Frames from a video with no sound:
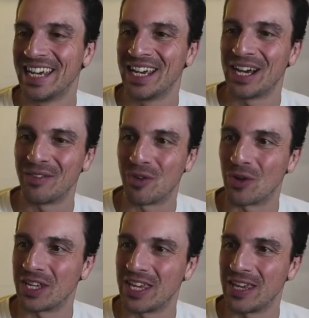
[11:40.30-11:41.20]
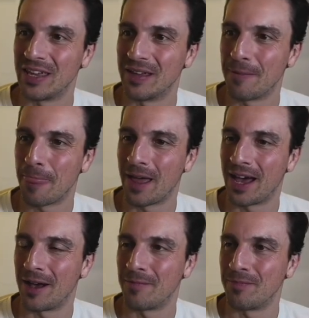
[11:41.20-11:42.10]
I've got here
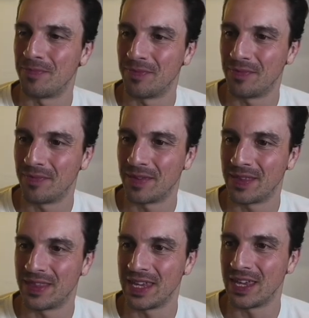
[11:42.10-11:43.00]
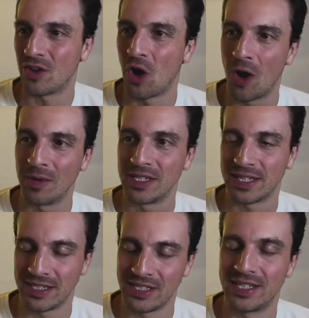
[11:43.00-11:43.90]
the comments.
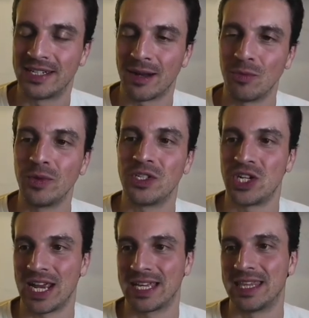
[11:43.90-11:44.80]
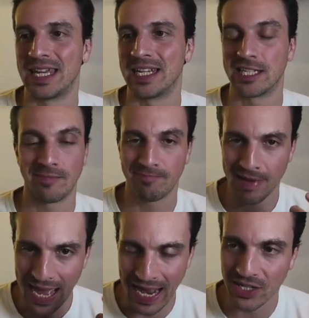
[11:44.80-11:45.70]
Let's just double check that it's
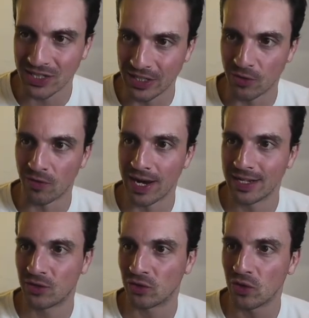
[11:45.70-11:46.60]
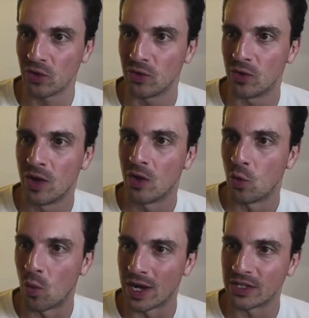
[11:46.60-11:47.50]
actually correct. So
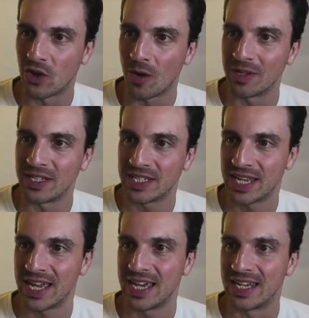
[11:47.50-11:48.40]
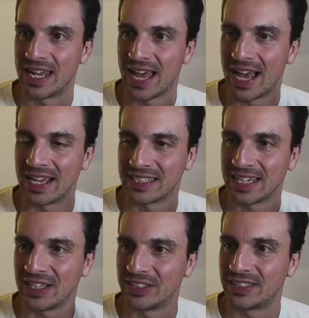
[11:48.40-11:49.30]
one comment said,
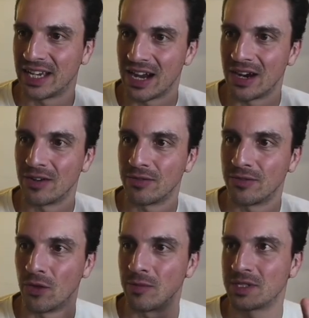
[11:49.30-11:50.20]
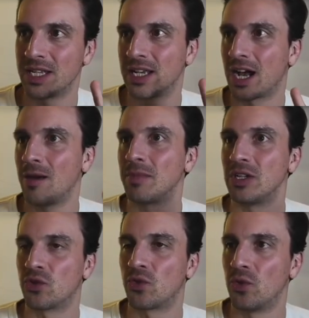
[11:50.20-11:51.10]
Salstar, 40% can't be
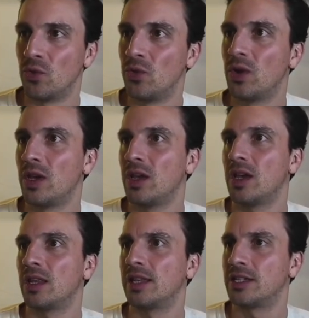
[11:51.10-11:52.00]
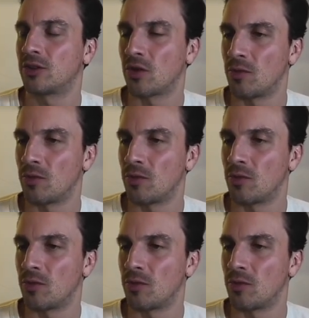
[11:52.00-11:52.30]
true. Let's go